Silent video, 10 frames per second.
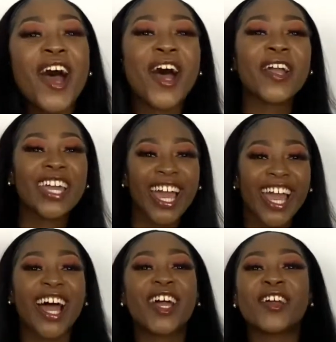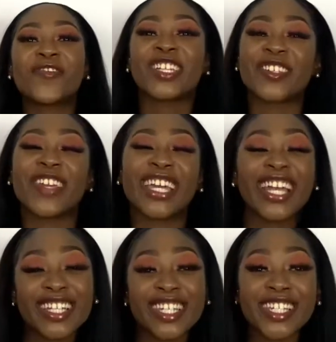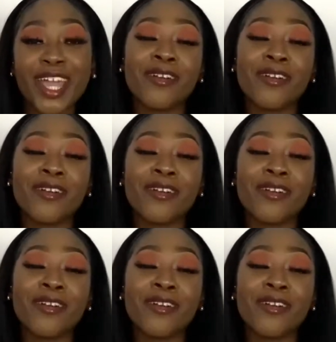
Okay, I hope you're doing good today.